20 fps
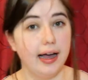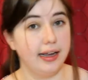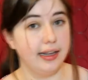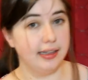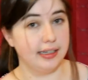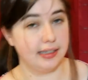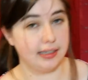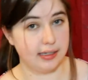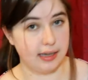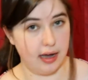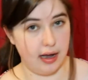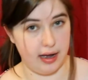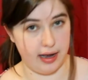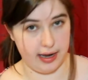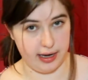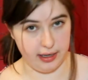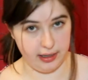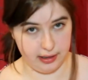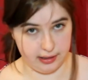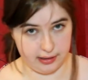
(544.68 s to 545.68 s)
in the
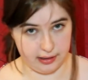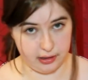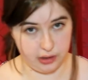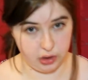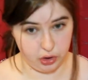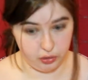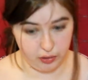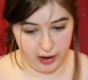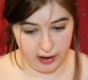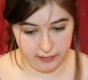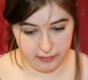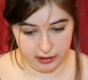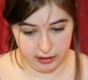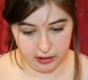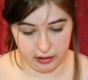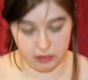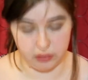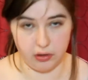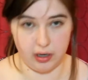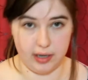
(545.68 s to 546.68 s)
sky because it's traveling
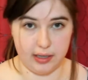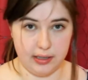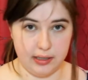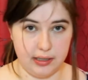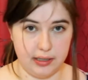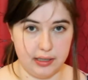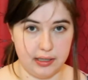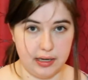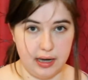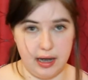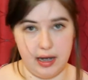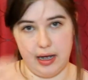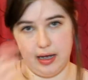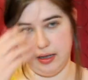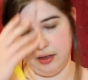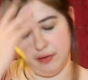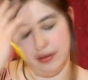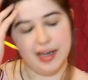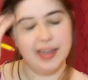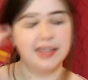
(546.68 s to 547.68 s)
across the sky
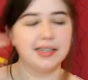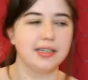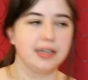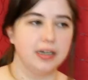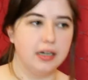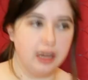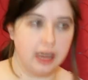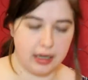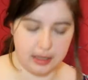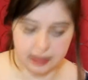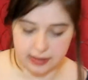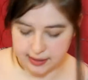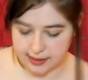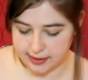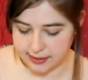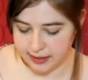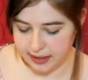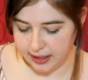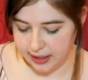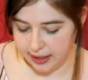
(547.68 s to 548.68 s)
the way the sun does.